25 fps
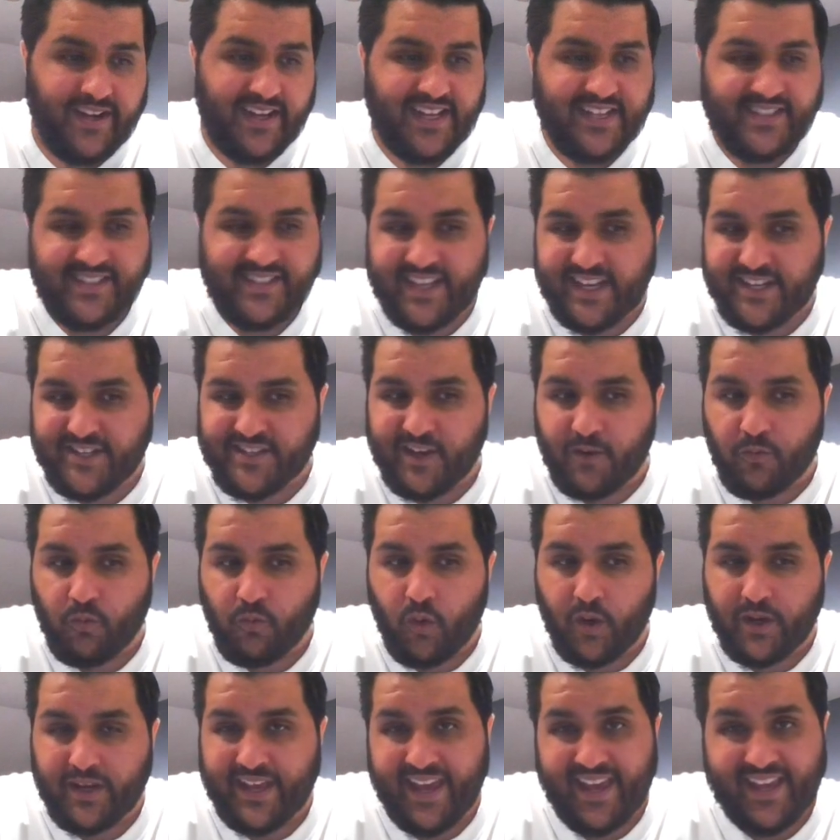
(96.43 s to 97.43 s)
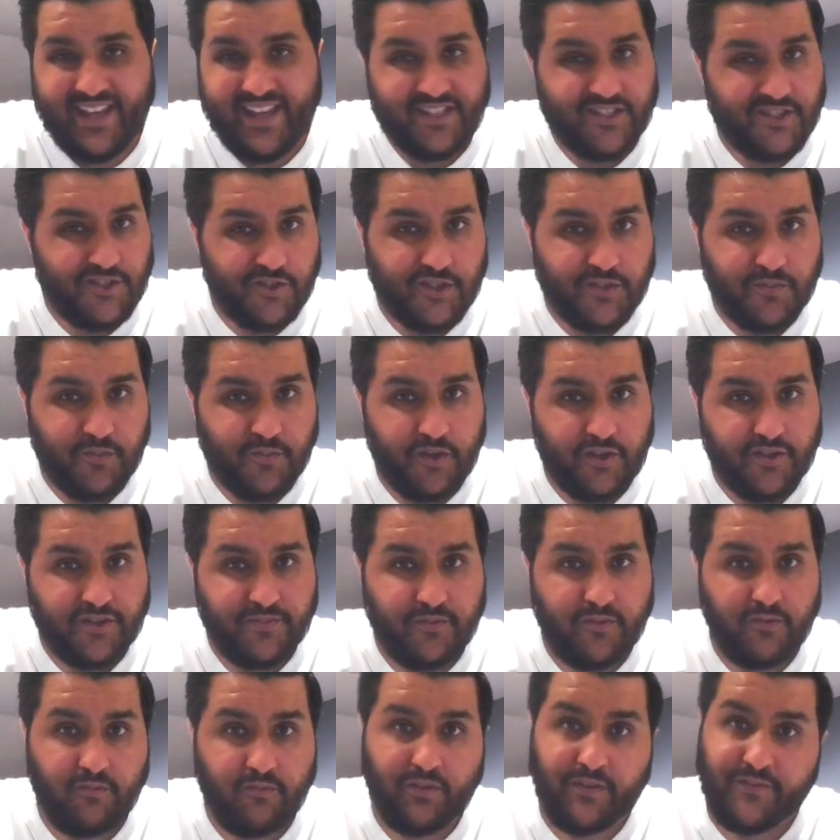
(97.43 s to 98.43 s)
Let's get to that 1K as soon as
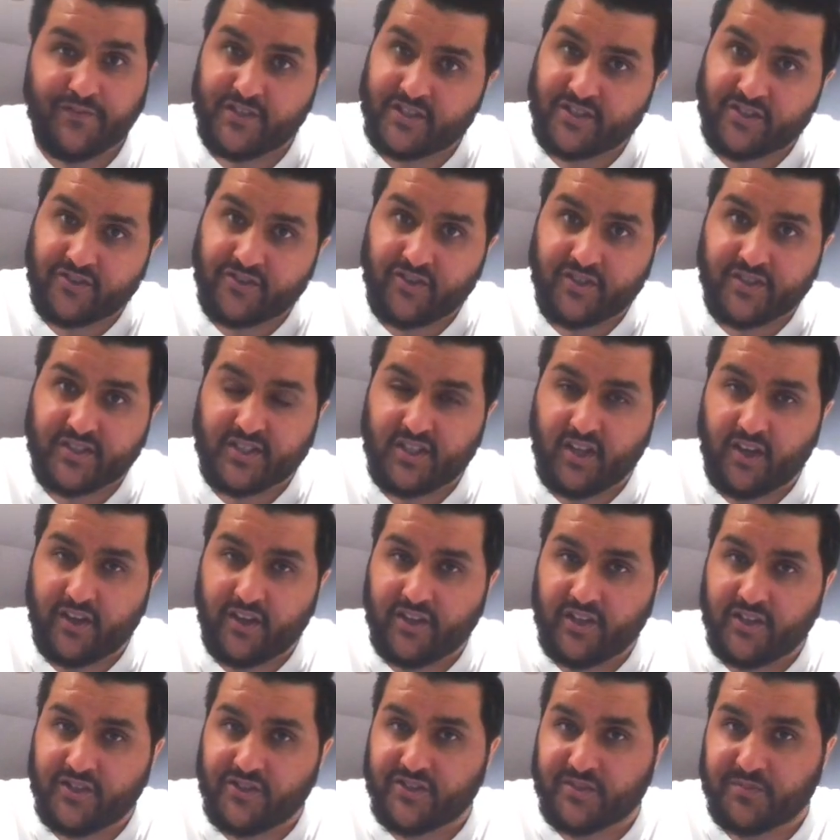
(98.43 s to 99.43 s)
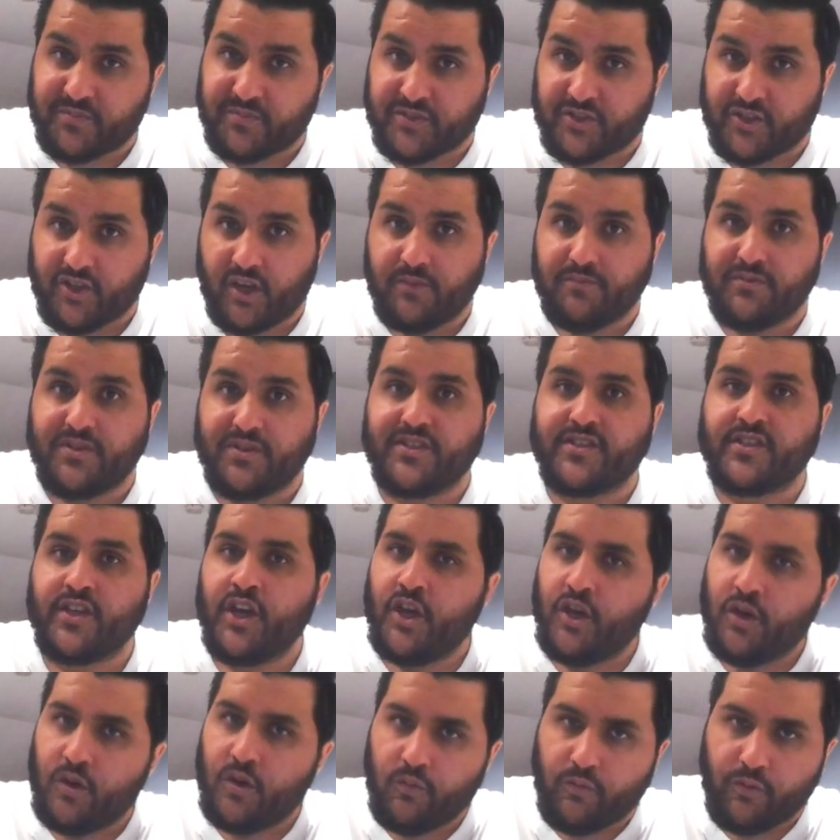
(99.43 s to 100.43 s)
possible. We've just crossed 900 subscribers.
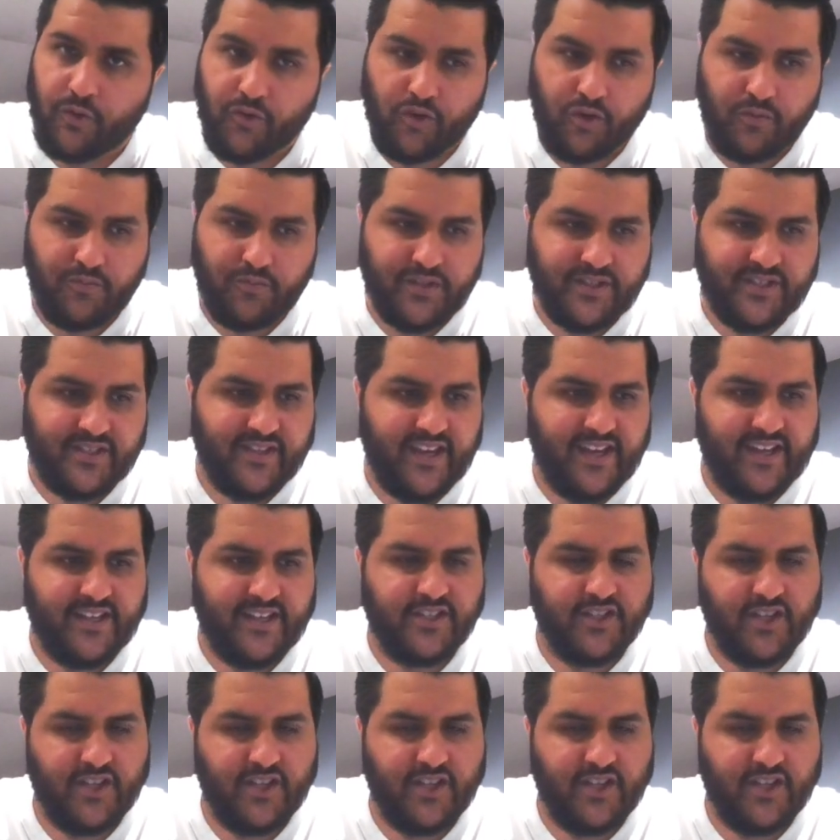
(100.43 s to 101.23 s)
We're almost there.